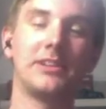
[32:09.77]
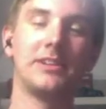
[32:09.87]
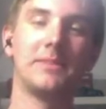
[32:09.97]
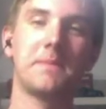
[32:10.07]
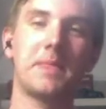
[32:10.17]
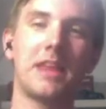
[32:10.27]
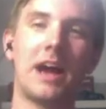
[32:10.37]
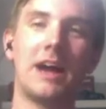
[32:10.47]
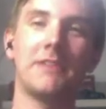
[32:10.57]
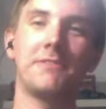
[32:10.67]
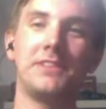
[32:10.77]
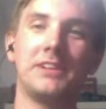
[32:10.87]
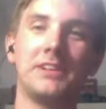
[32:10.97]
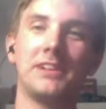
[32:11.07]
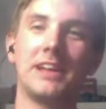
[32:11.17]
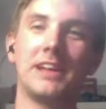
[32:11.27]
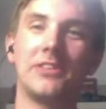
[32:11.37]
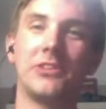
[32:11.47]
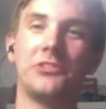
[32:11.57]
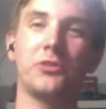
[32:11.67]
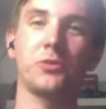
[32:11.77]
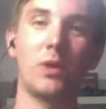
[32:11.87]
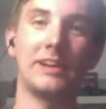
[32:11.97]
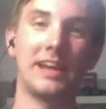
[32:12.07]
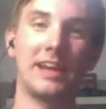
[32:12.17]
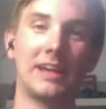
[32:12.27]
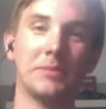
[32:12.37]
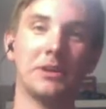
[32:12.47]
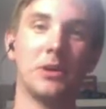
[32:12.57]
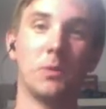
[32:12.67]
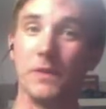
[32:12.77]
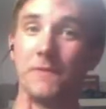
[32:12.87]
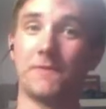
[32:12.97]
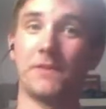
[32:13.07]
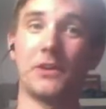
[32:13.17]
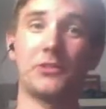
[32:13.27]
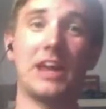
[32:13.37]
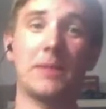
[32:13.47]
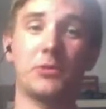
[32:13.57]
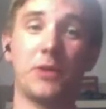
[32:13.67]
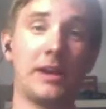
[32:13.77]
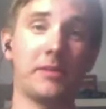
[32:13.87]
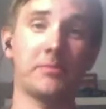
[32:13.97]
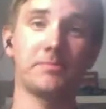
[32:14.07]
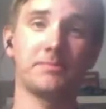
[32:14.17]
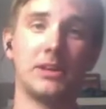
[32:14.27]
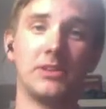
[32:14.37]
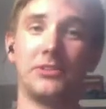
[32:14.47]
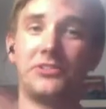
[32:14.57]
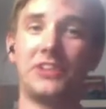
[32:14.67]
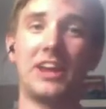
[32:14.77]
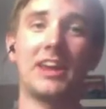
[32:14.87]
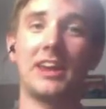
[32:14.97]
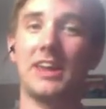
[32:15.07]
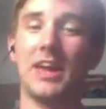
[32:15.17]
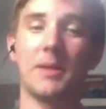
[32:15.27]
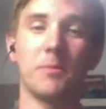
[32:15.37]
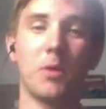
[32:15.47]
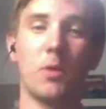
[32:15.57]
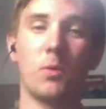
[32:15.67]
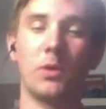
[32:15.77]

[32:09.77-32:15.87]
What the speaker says: I feel like this is one game where the first game was great, the second game was